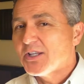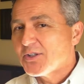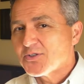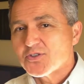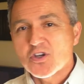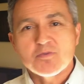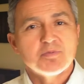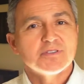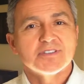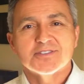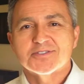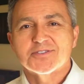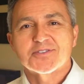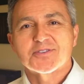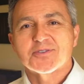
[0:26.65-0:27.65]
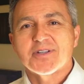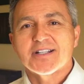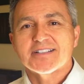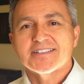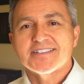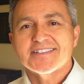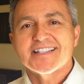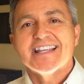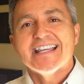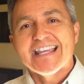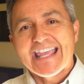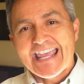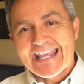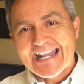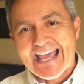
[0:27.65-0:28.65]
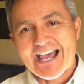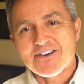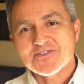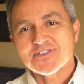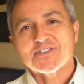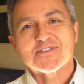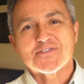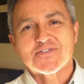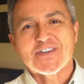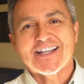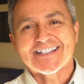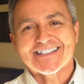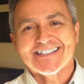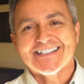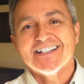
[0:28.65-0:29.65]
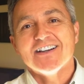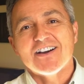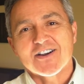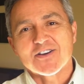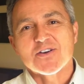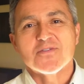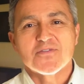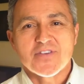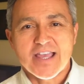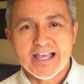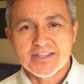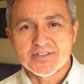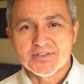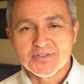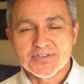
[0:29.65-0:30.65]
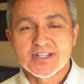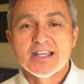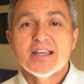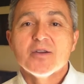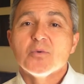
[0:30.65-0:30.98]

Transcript: no political correctness, and how is it affecting our home values.